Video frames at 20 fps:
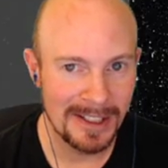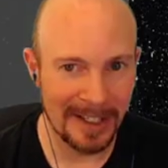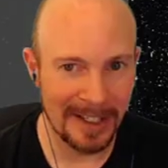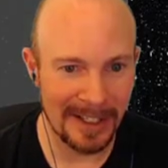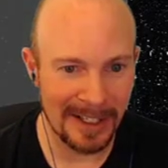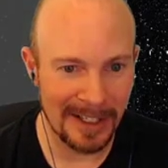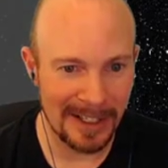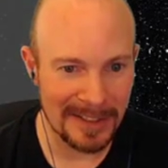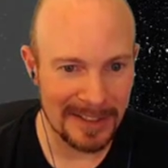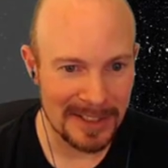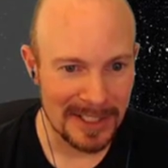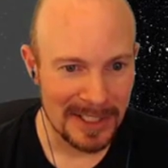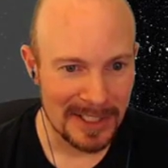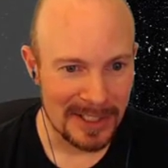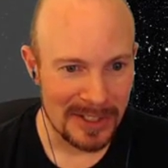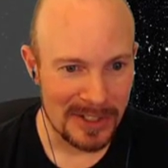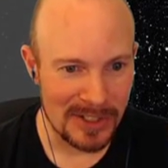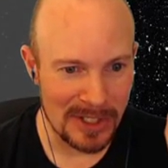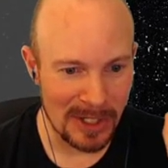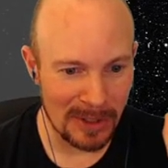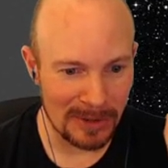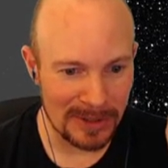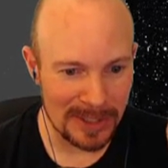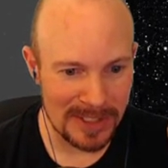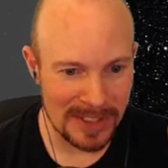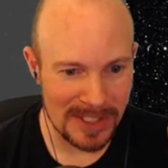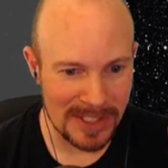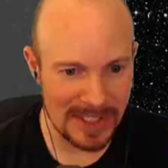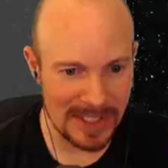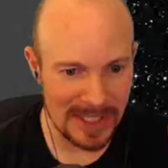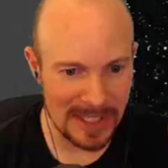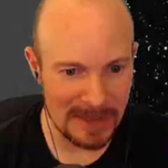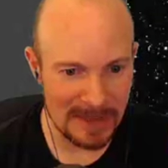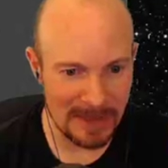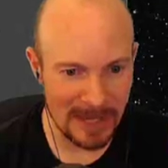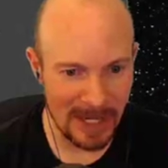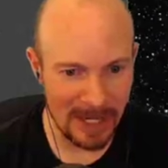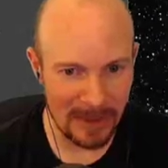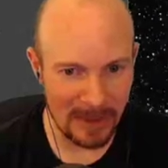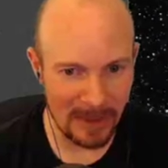Uh, Zoltan C,
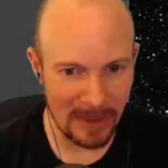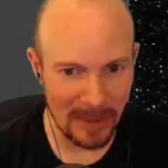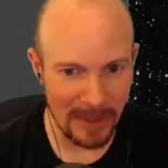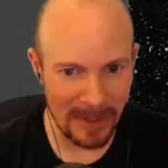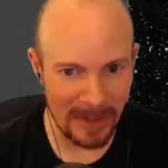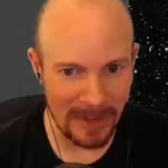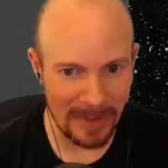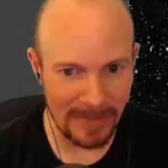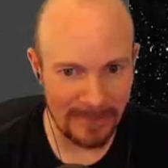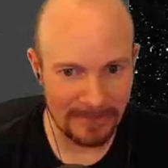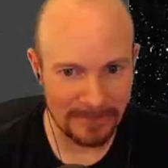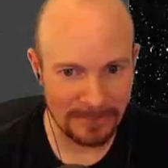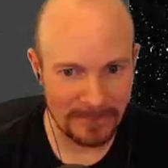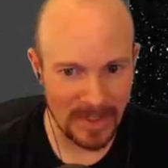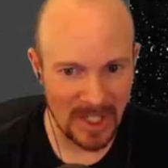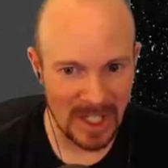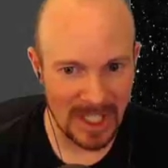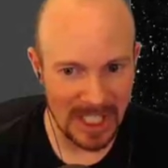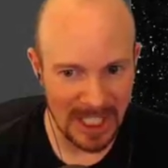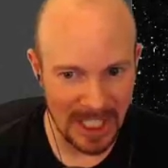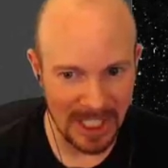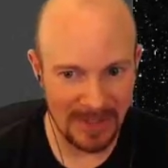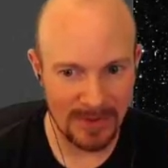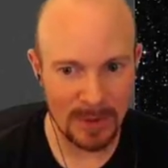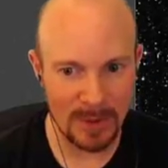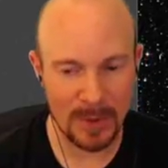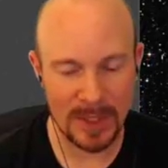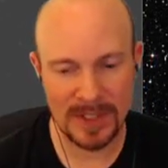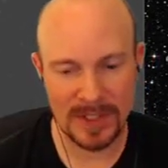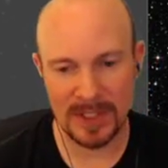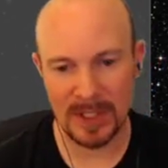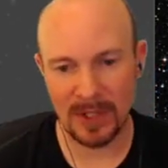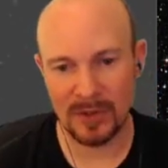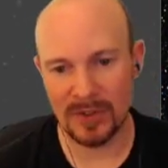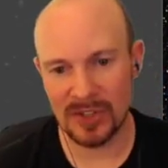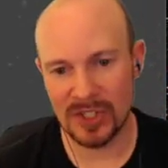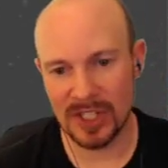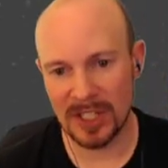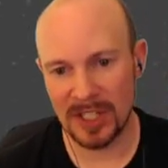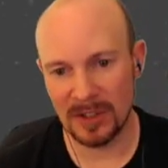by the way, even with
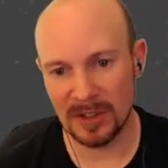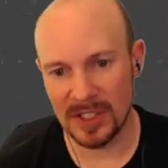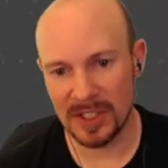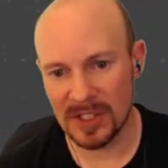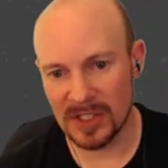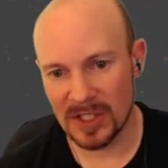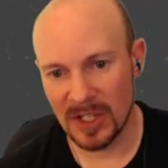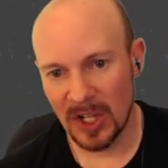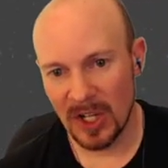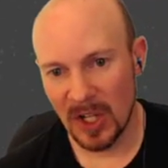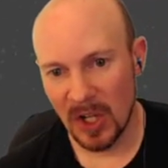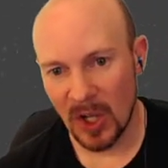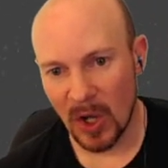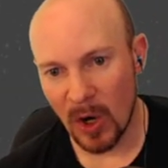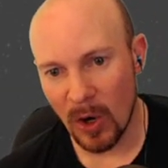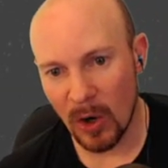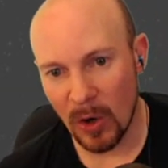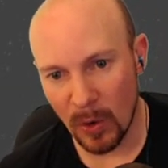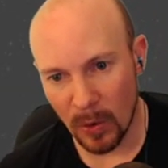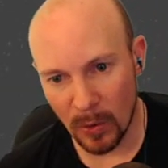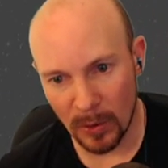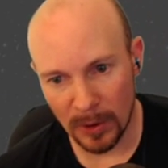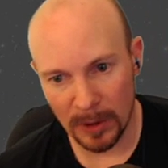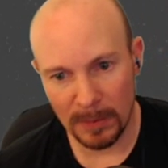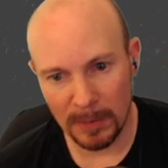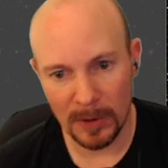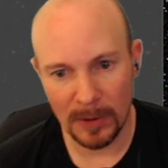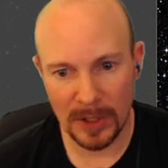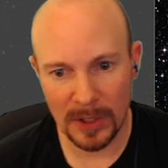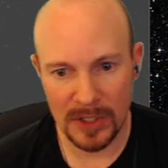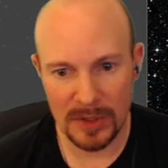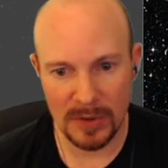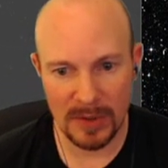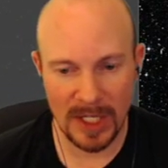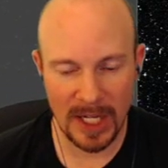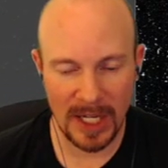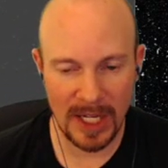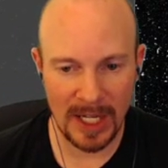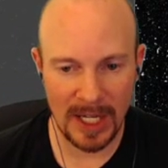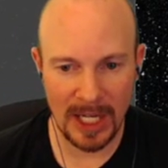Zoltan Shield, is horrible because you
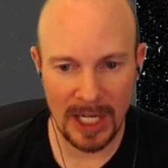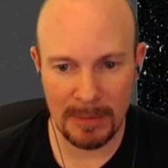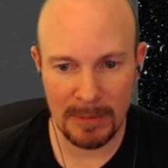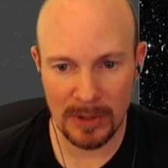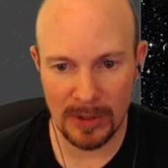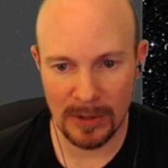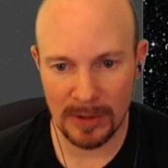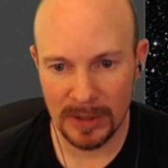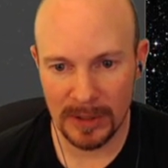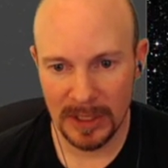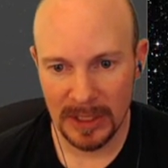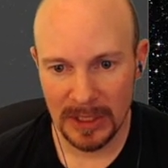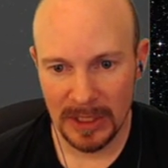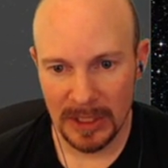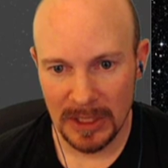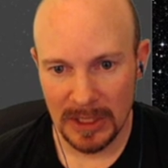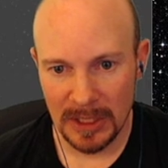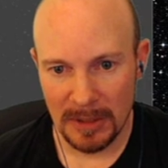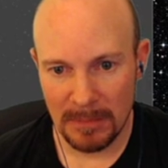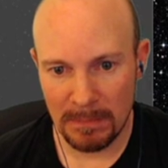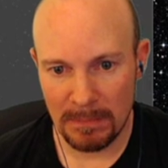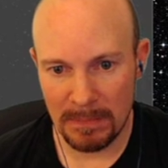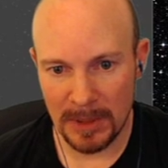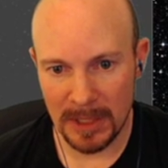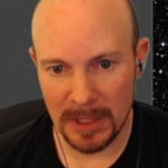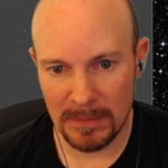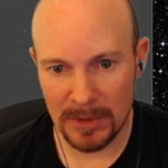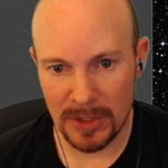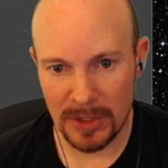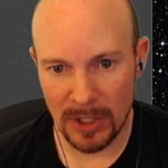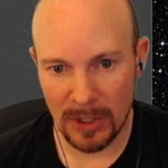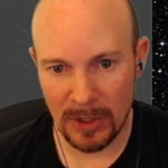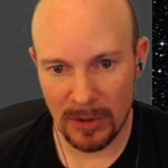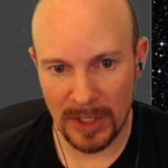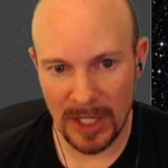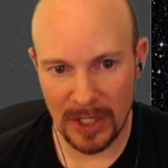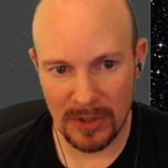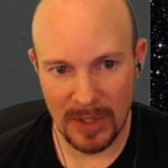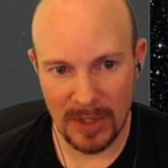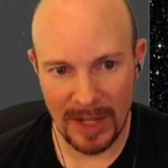can't aim your beam
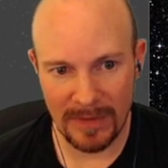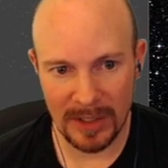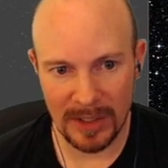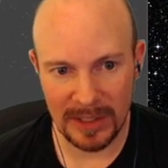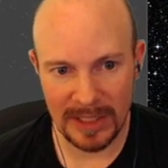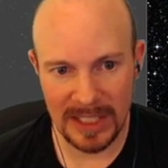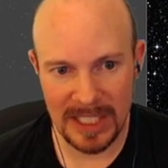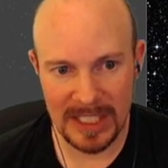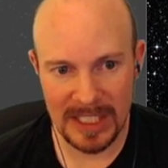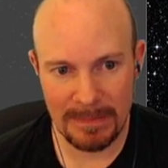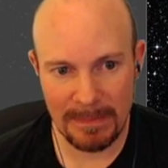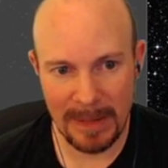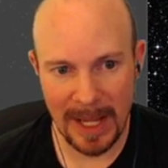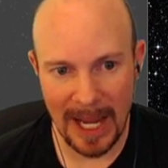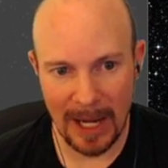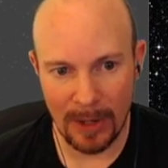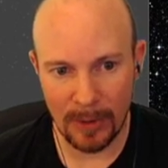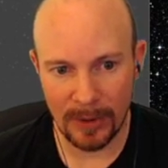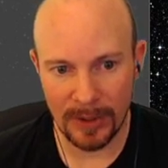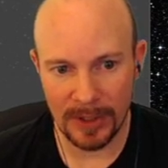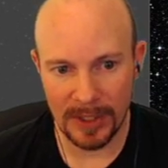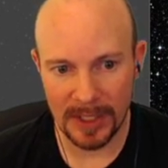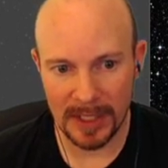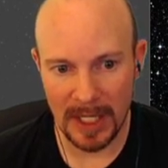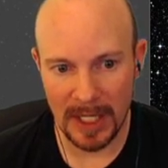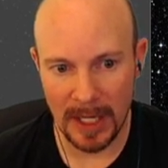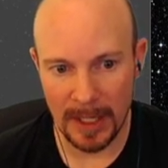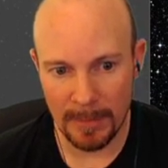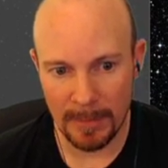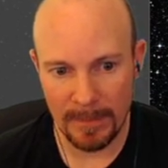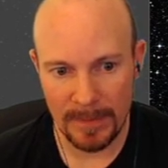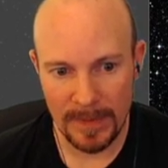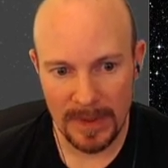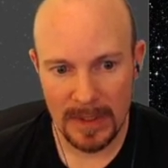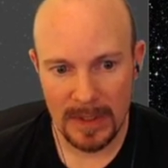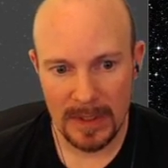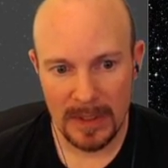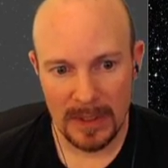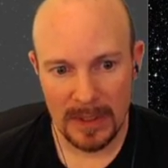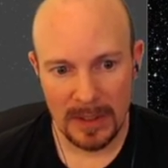drone and you have the least power in the game.
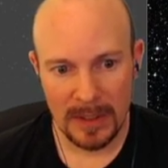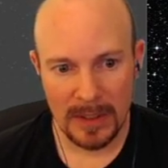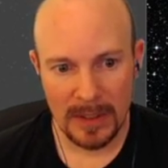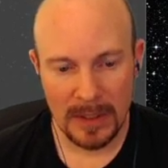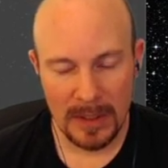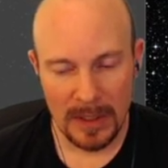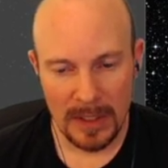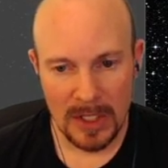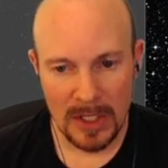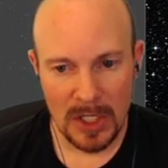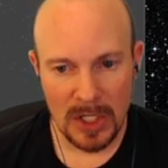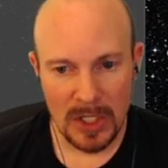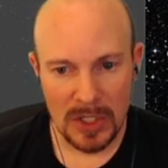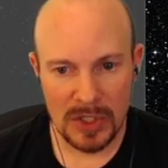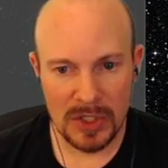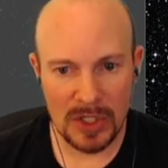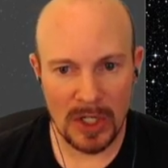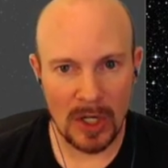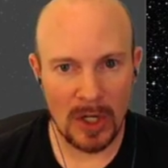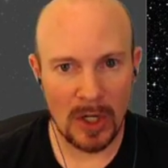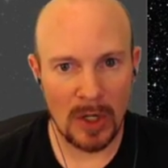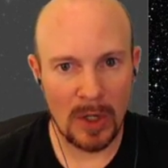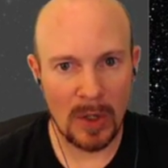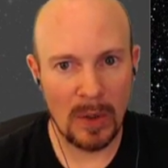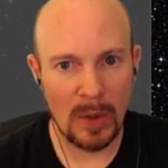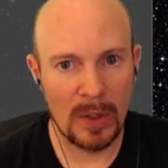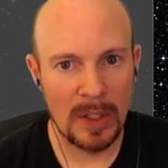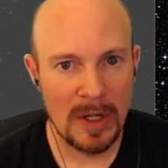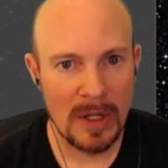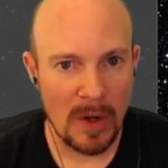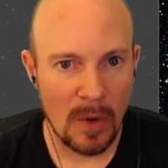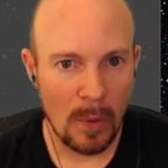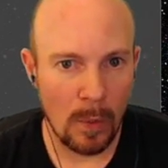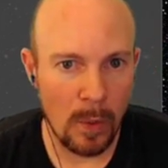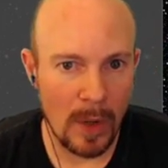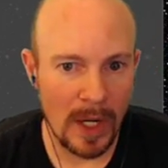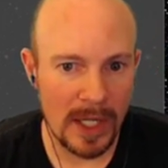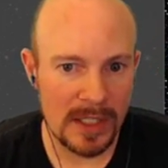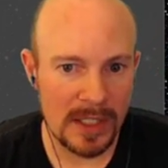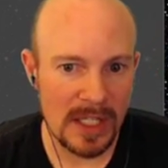So,
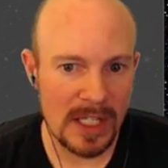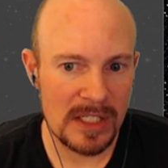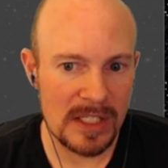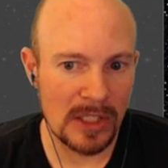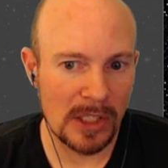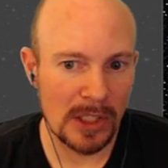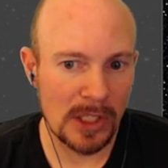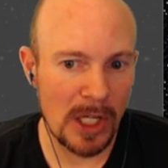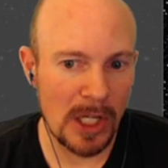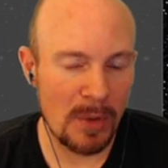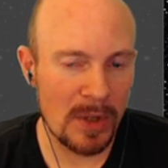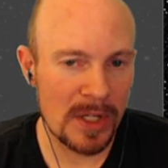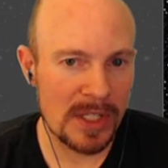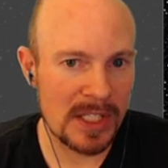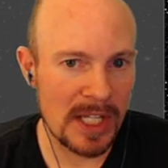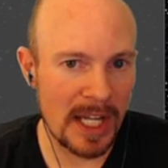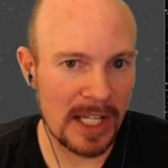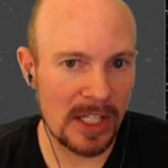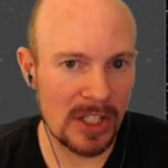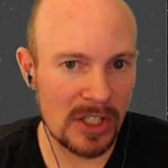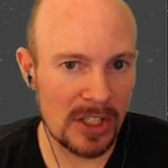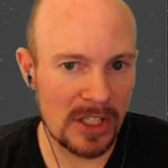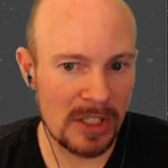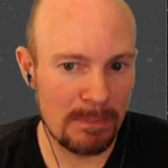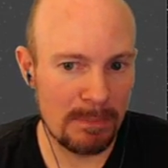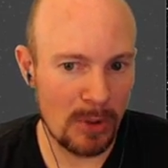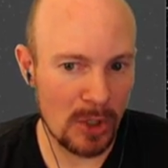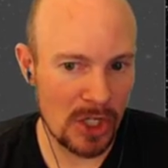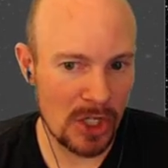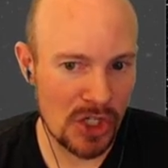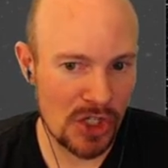what is the lowest I can put a